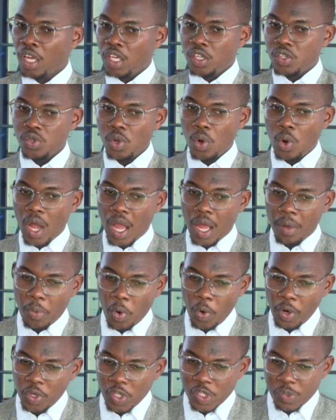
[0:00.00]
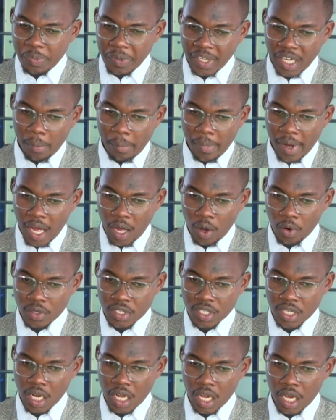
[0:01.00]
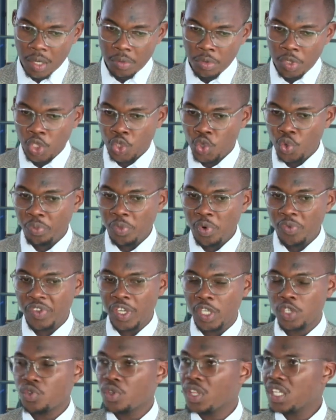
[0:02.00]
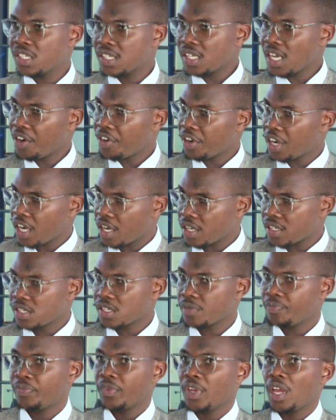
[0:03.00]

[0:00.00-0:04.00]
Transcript: So when you speak about you moving to these areas,